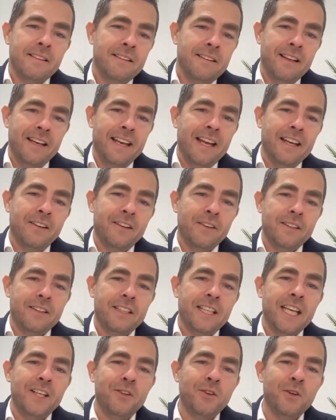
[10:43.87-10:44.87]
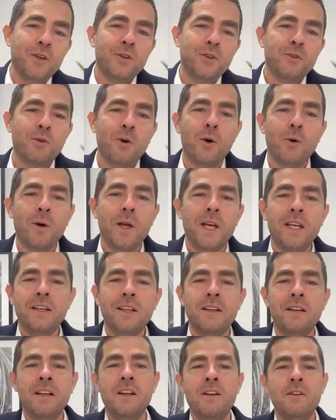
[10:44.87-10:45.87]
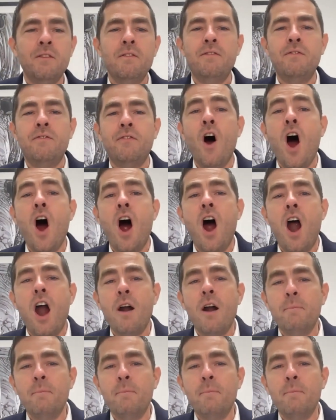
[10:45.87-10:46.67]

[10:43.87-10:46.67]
and then continuing growing far